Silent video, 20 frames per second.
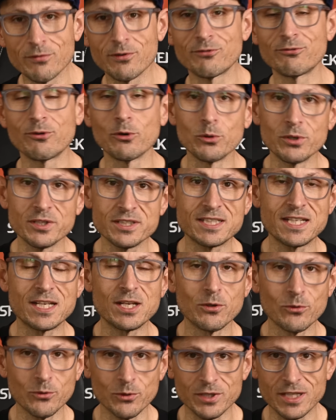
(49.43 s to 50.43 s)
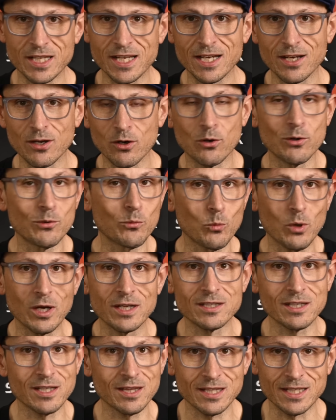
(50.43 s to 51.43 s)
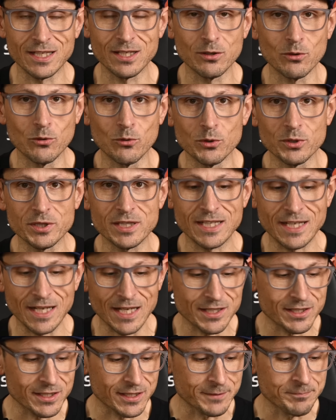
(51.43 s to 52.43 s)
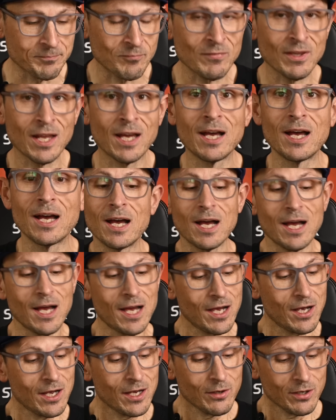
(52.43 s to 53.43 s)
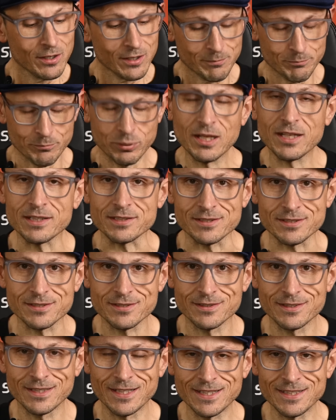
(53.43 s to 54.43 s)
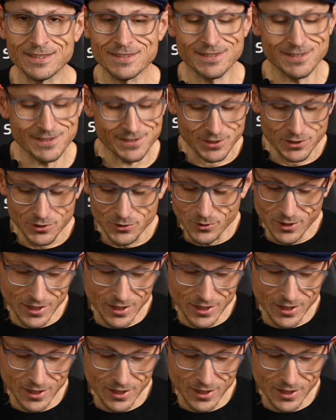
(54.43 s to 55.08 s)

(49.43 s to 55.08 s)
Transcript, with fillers: a focus here or there on one thing or the other. Plus, there's the new